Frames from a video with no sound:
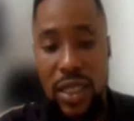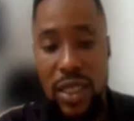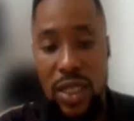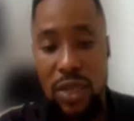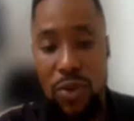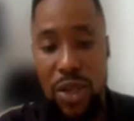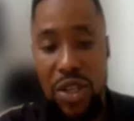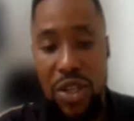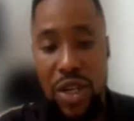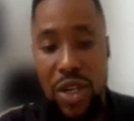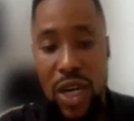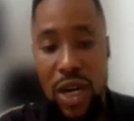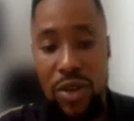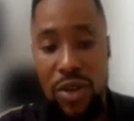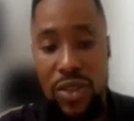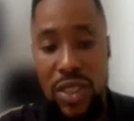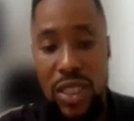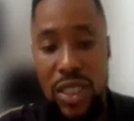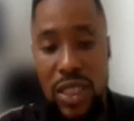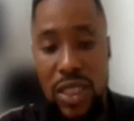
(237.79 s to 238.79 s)
When you
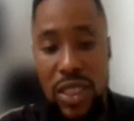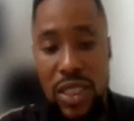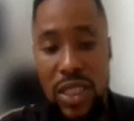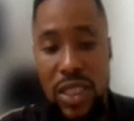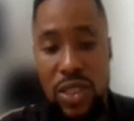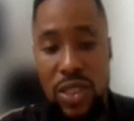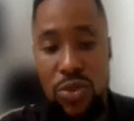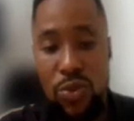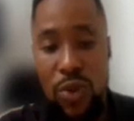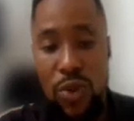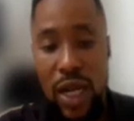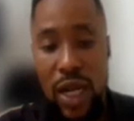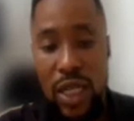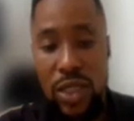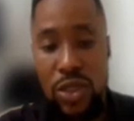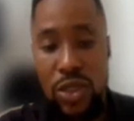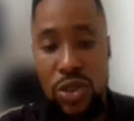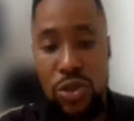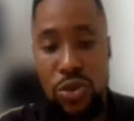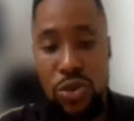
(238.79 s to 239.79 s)
count this is
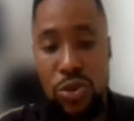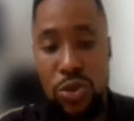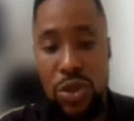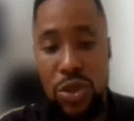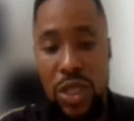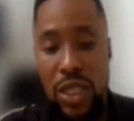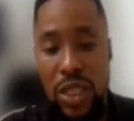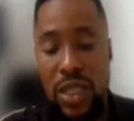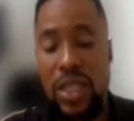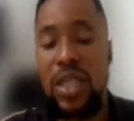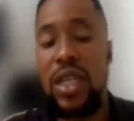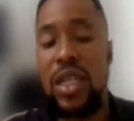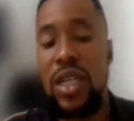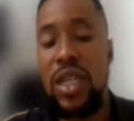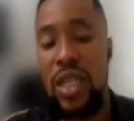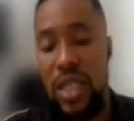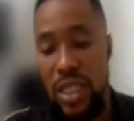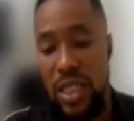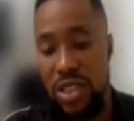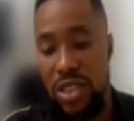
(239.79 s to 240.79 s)
1, 2, 3.
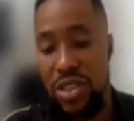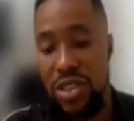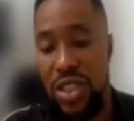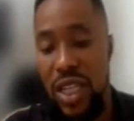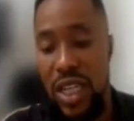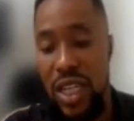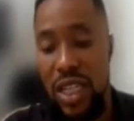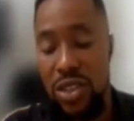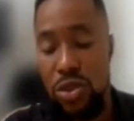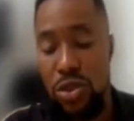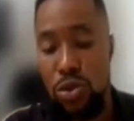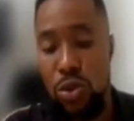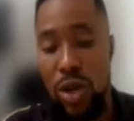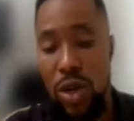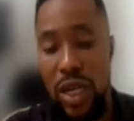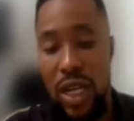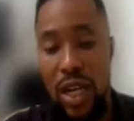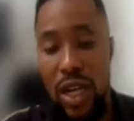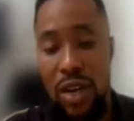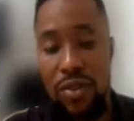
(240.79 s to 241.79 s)
It's greater than
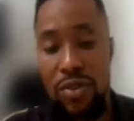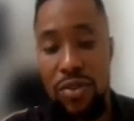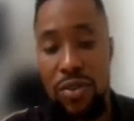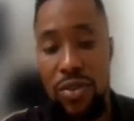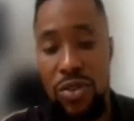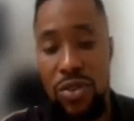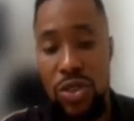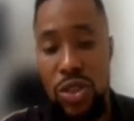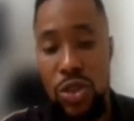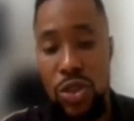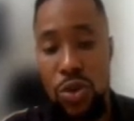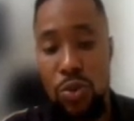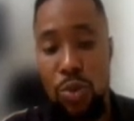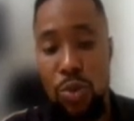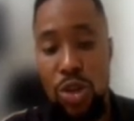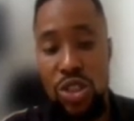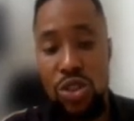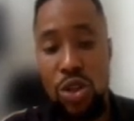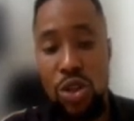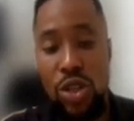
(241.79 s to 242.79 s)
2.5. So, but
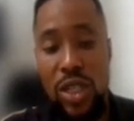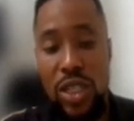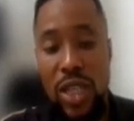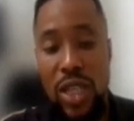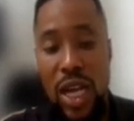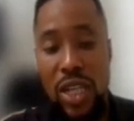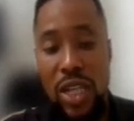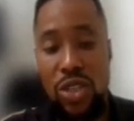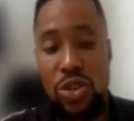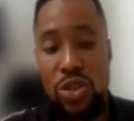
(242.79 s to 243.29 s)
it's not as